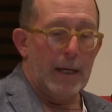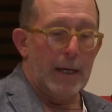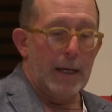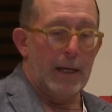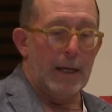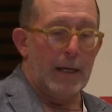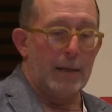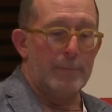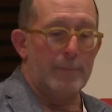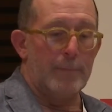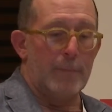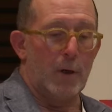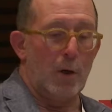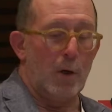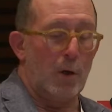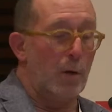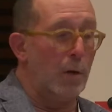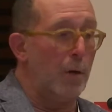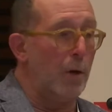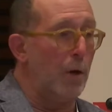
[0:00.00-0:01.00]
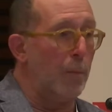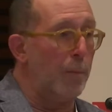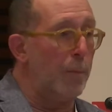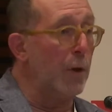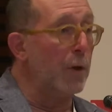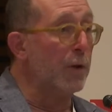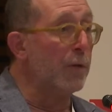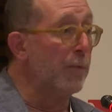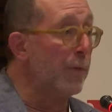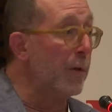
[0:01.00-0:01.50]
A
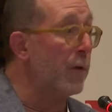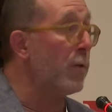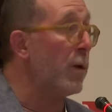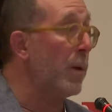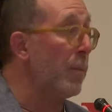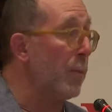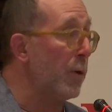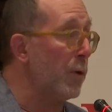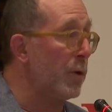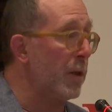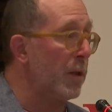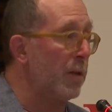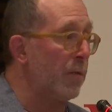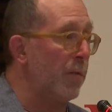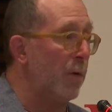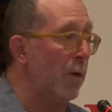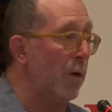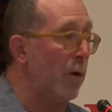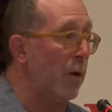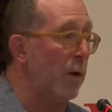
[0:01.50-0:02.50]
point very important for